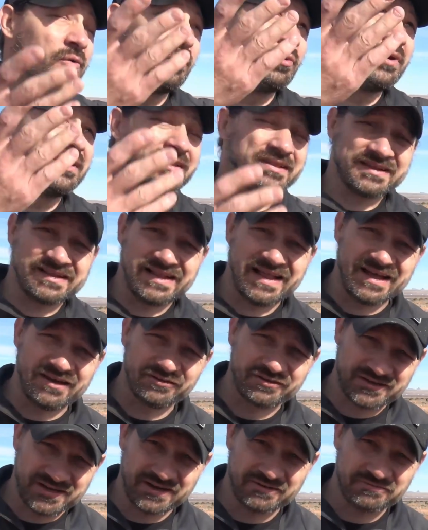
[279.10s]
with
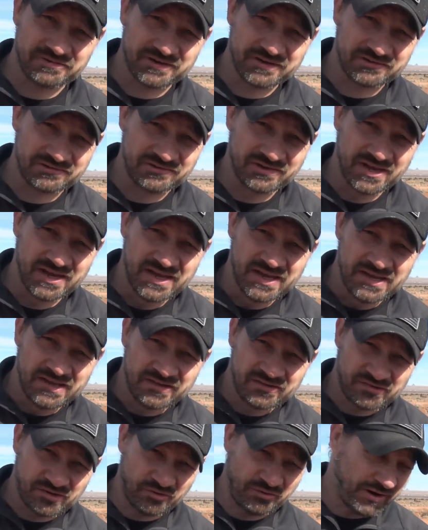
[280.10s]
cloud coverage.
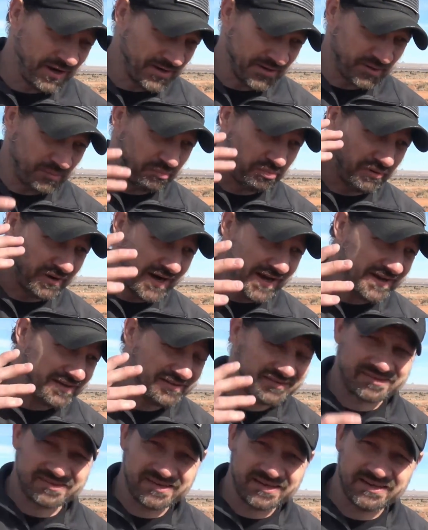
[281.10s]
So on a
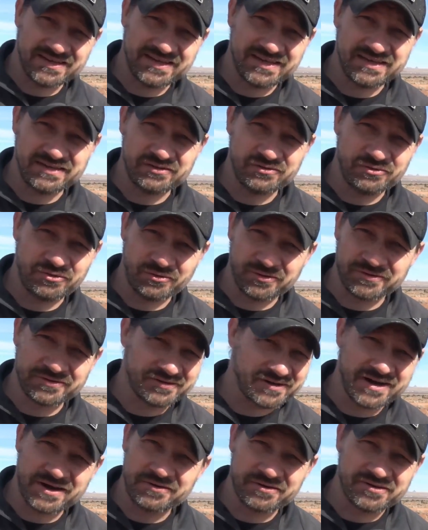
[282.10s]
bright, sunny
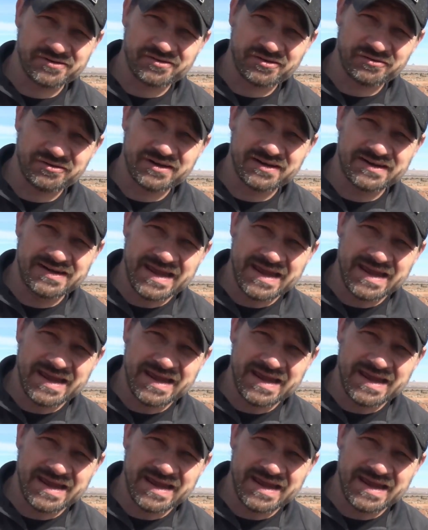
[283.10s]
northern Arizona